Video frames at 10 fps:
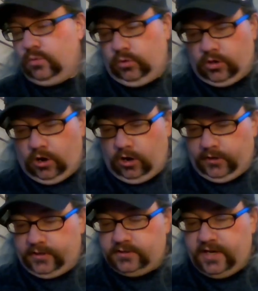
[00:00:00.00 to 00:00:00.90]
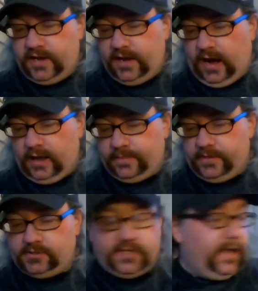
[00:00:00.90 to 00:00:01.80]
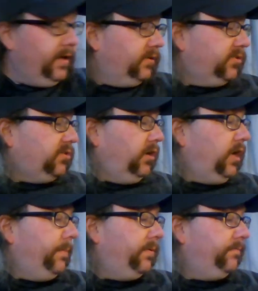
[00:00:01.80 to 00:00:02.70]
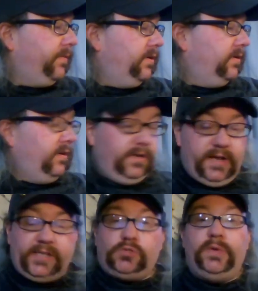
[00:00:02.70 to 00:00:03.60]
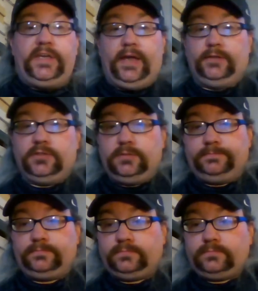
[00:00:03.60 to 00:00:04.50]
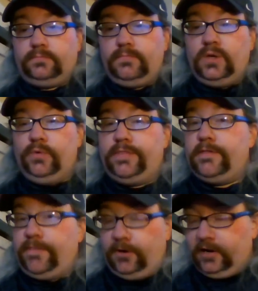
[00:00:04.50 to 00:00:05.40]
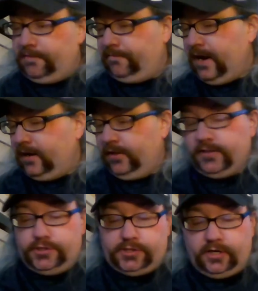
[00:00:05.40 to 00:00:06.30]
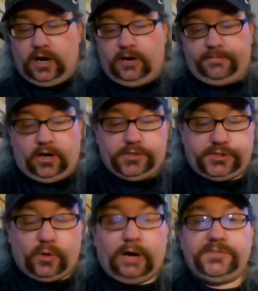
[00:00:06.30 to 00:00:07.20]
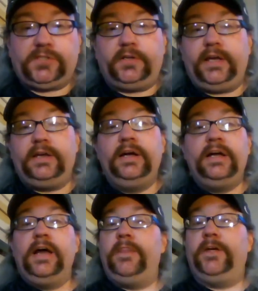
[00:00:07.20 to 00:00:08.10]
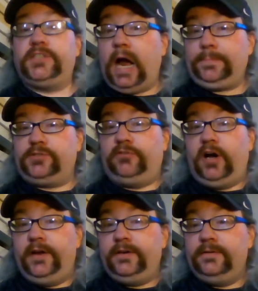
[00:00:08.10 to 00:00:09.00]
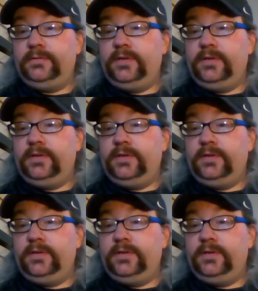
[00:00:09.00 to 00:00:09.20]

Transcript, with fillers: we'll call it a day on this and start up next weekend with the third and final edition of our Show Off Sunday, The Topps Run.